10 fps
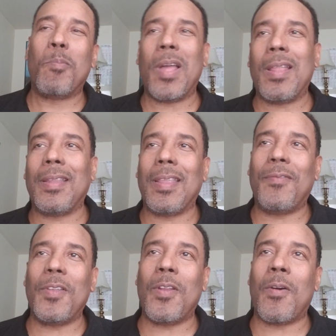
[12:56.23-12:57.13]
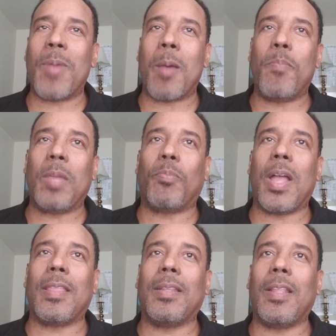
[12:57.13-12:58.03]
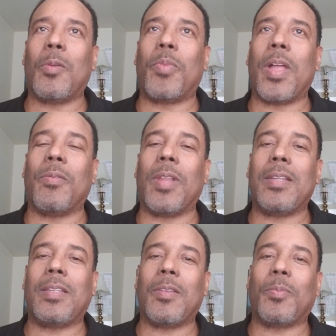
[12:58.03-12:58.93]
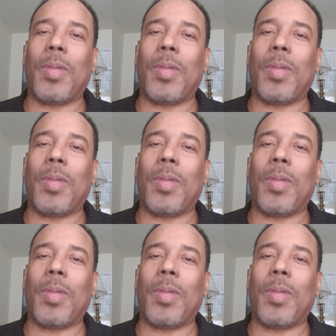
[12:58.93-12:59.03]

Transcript: But if you know about big brother, little brother relationships,